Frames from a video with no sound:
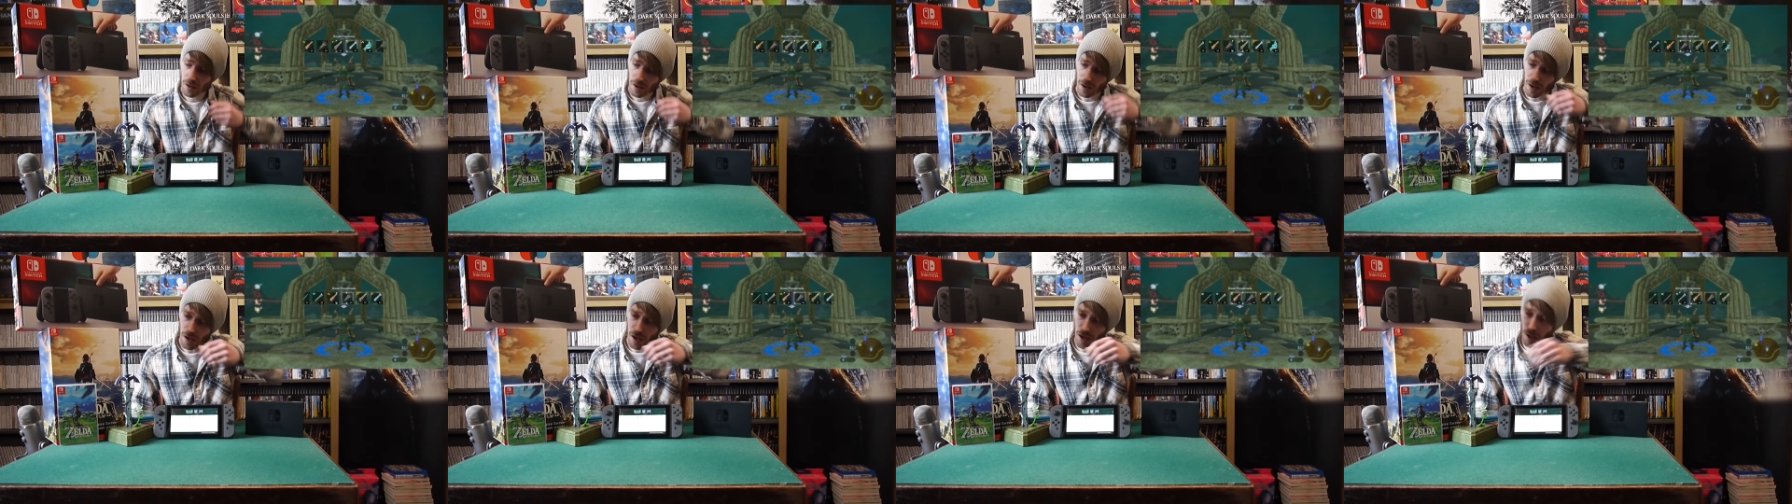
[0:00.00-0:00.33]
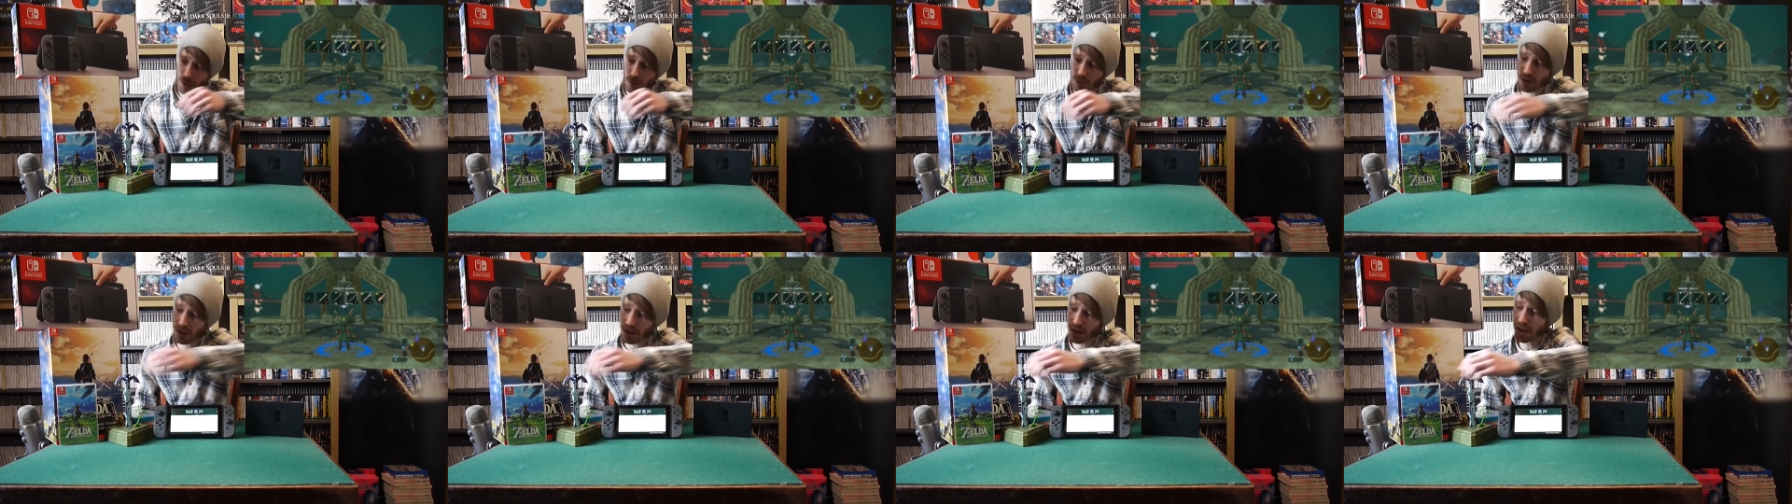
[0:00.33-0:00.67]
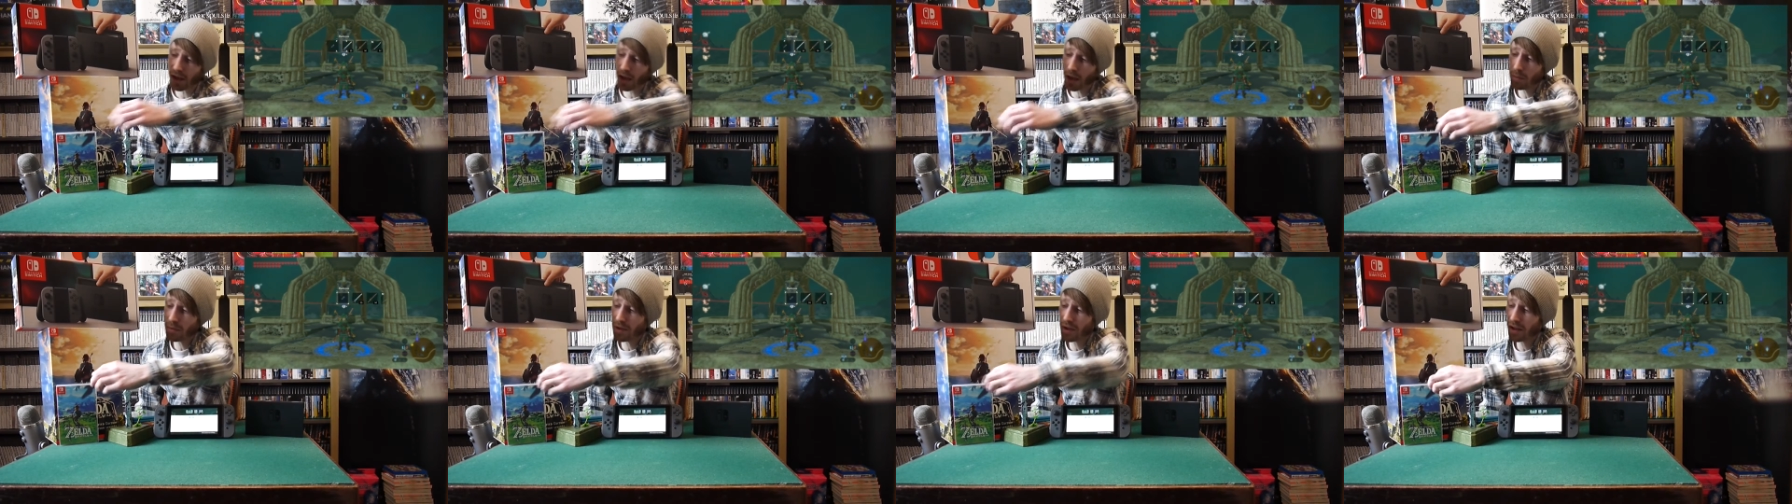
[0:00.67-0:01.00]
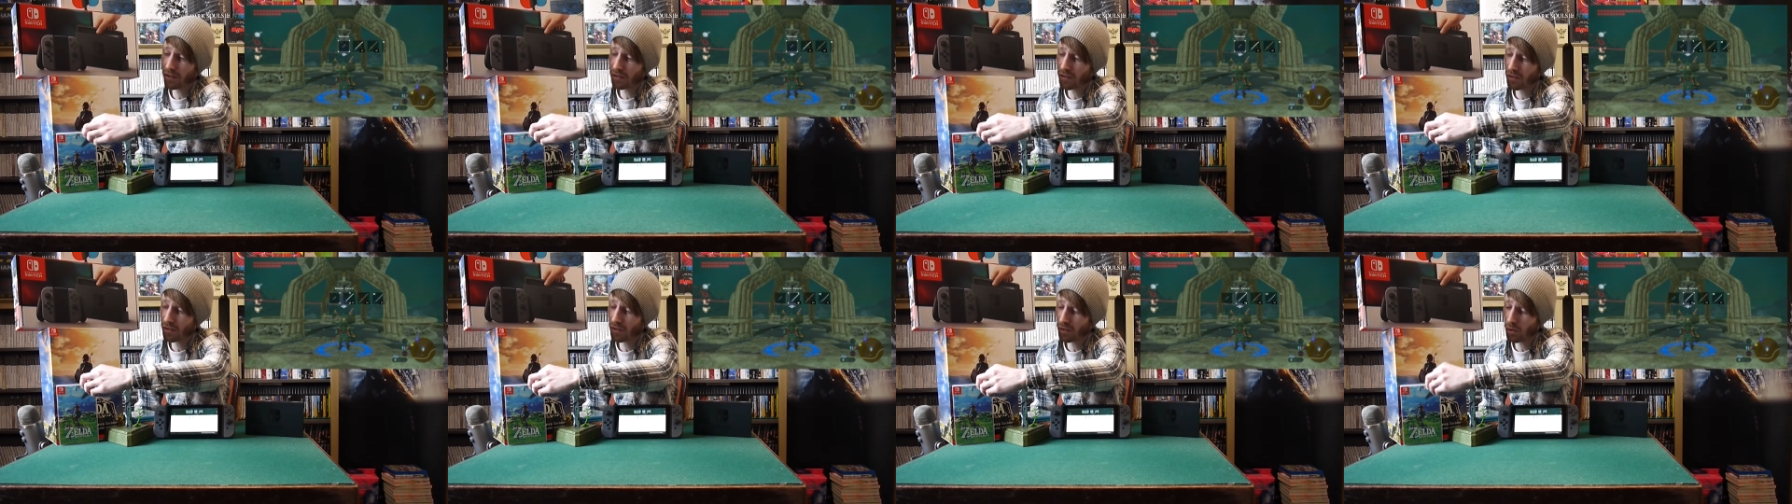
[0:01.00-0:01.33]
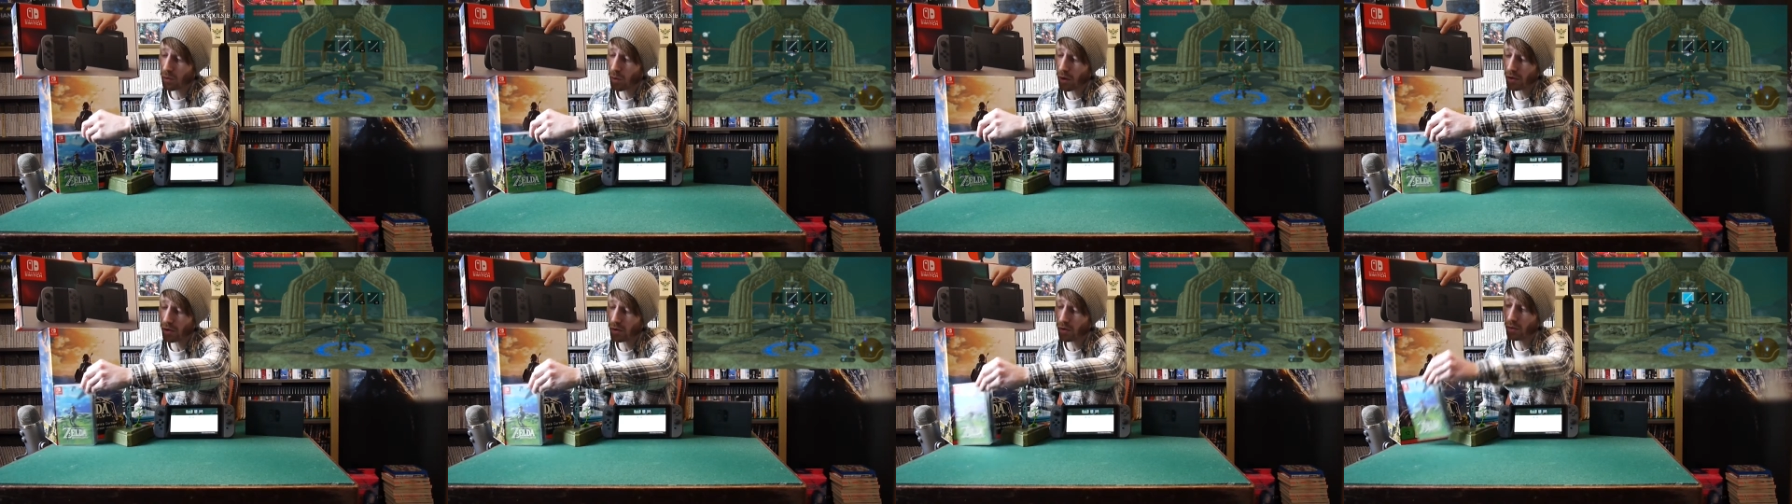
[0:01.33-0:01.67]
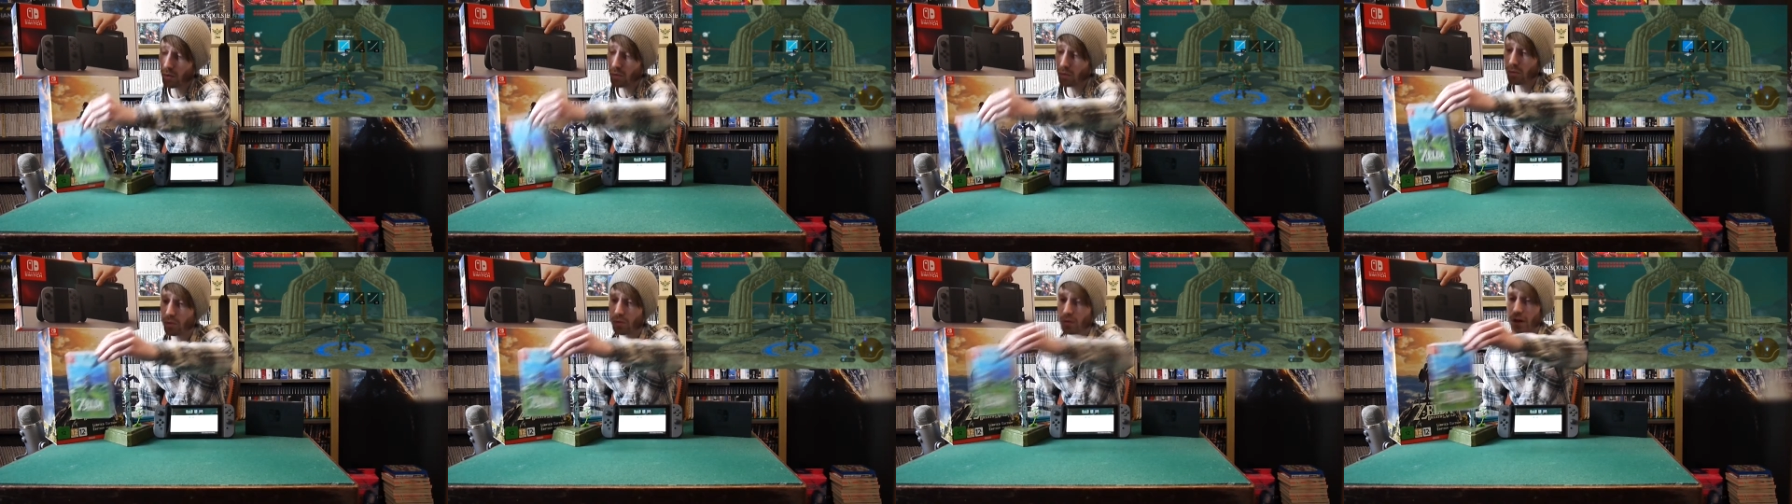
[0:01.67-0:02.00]
The game cases are quite
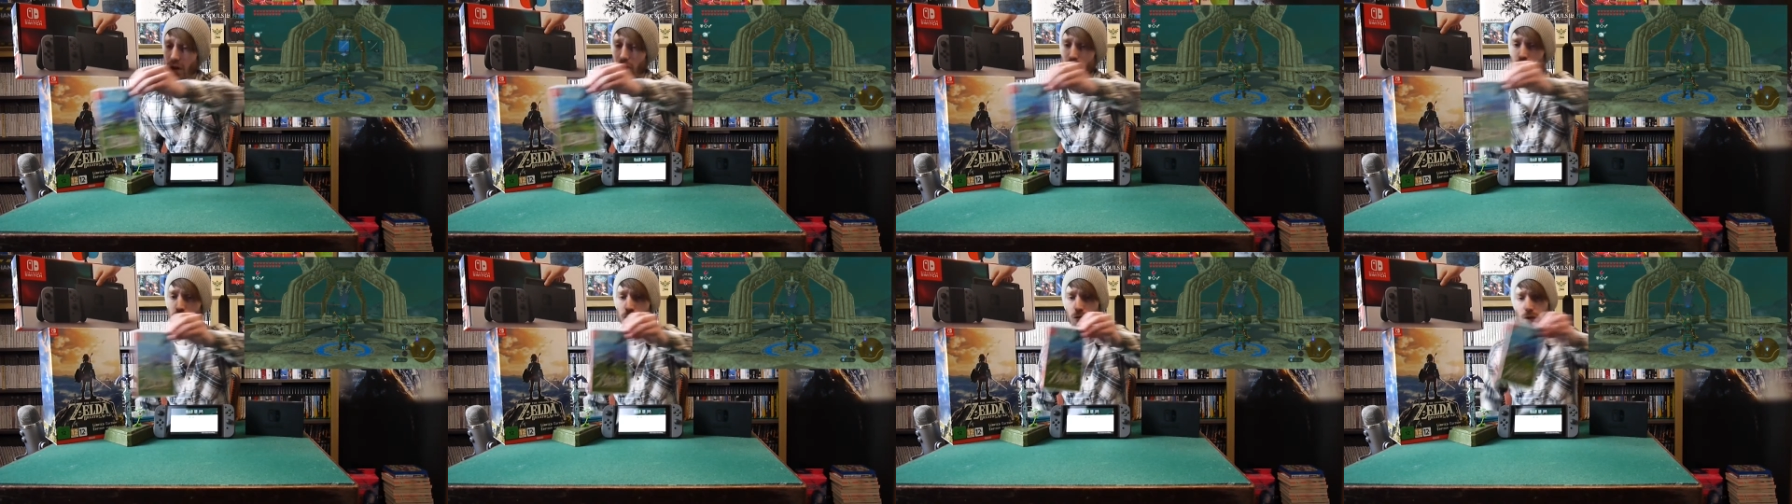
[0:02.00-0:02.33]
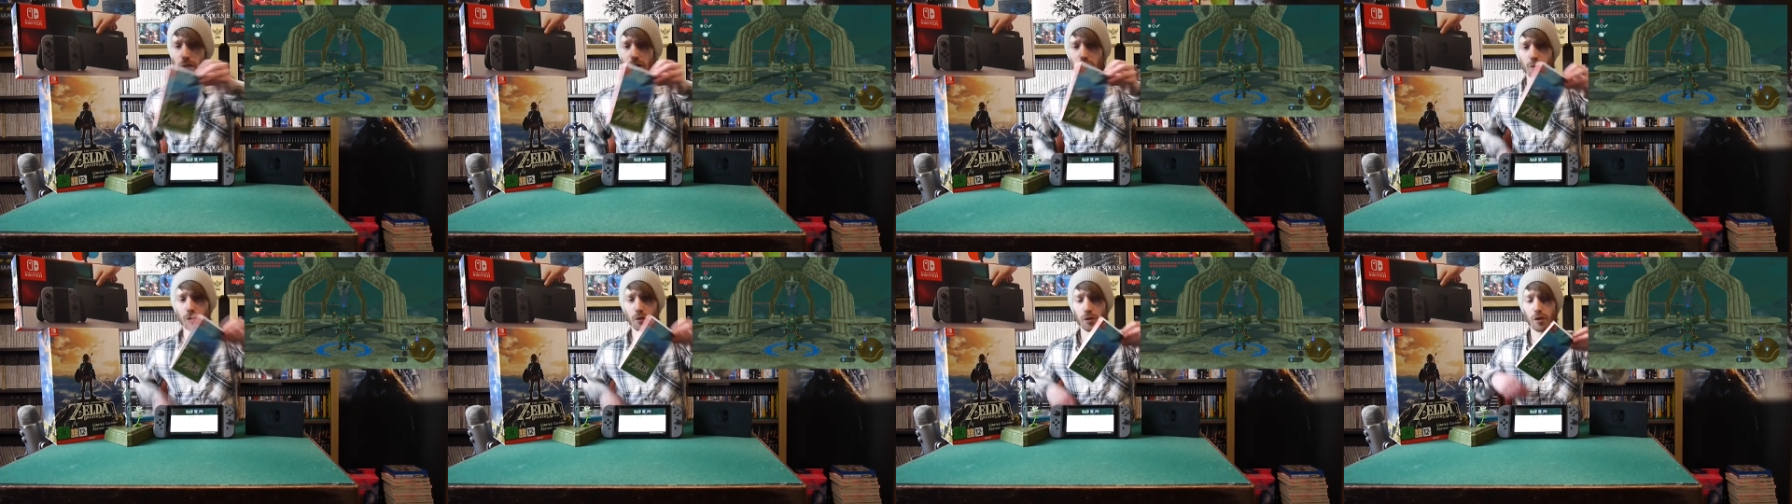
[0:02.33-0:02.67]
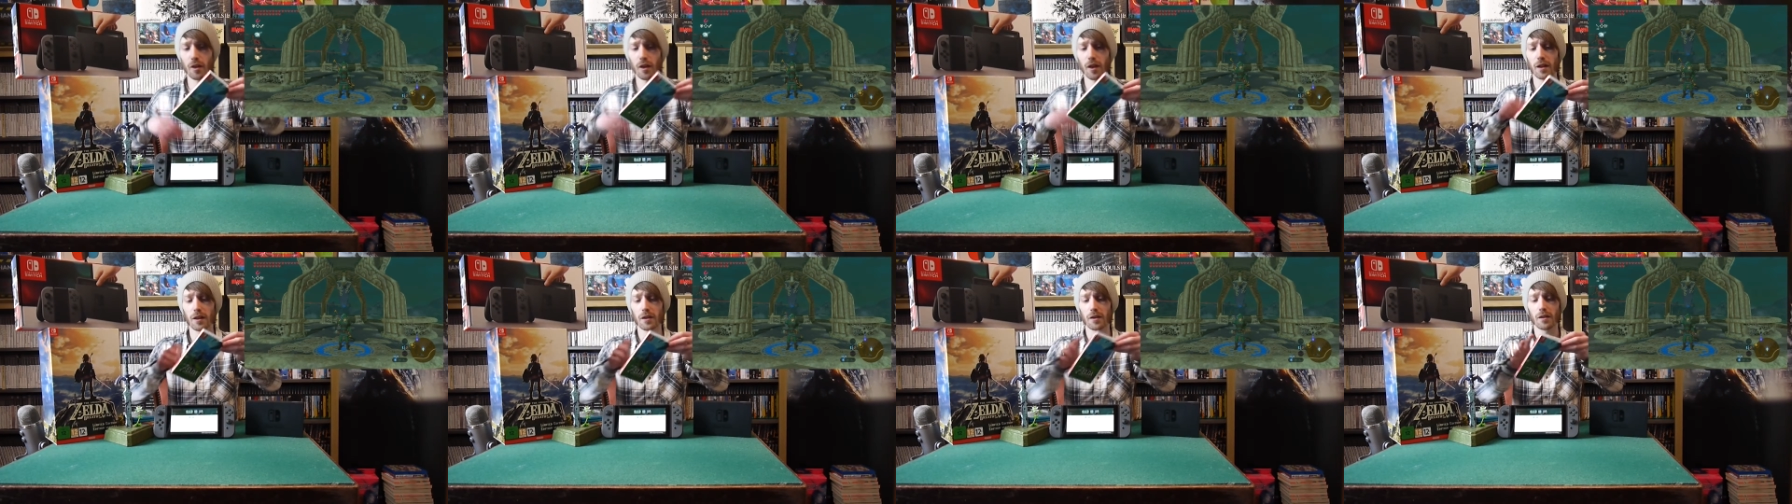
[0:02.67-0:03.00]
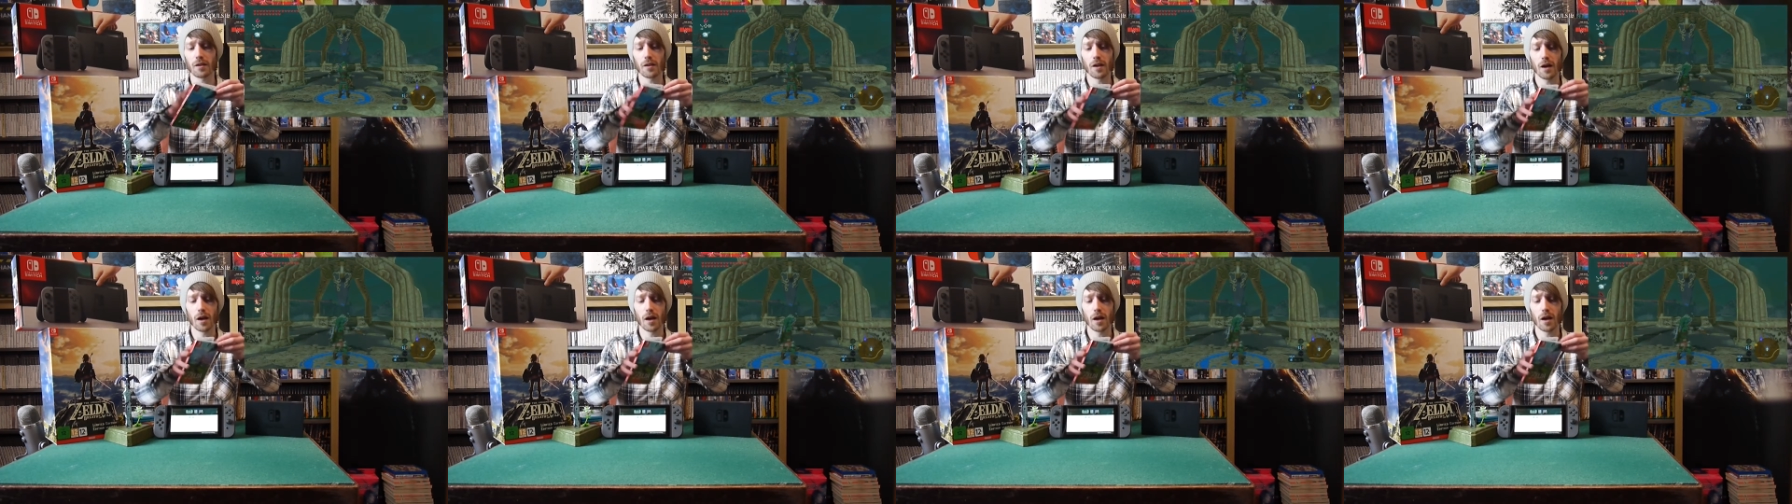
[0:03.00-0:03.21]
cool. They're real thin.